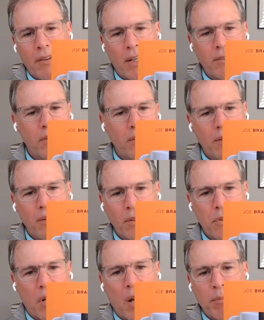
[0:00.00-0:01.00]
That's the
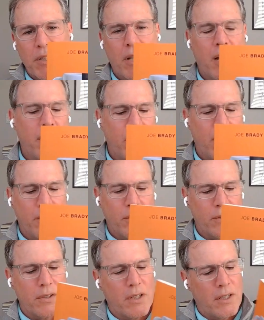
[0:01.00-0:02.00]
shop side. The
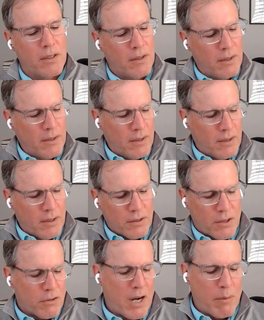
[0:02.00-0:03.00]
other's a
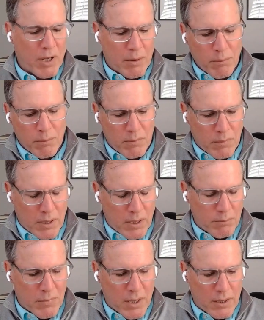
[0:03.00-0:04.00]
ceramic
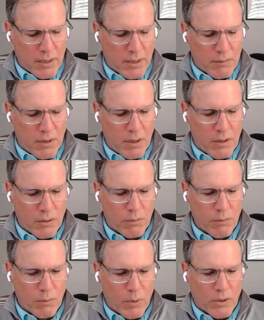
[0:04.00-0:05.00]
mug,
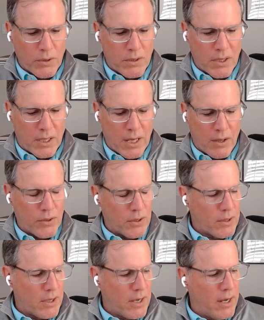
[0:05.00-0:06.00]
welded
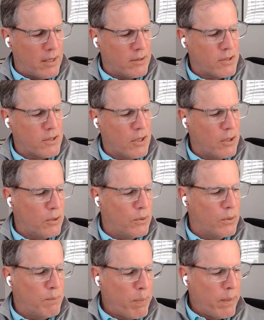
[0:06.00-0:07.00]
together. And
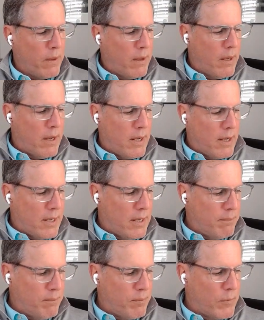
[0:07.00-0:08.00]
so
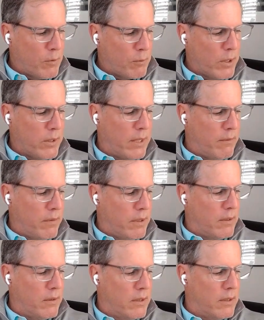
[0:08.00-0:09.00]
really
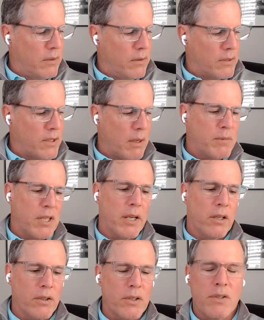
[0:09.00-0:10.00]
the
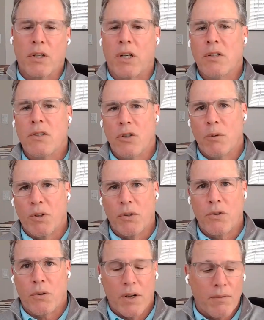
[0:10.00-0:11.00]
subtitle is The
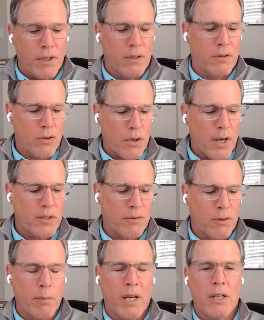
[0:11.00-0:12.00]
Consumer-Driven
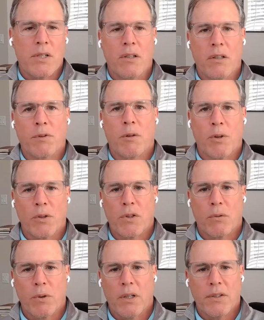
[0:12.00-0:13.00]
Transformation of
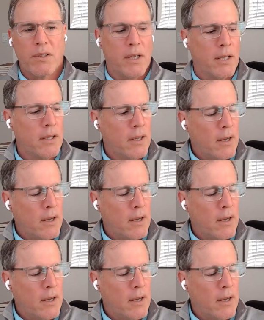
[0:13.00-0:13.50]
Commercial Real Estate.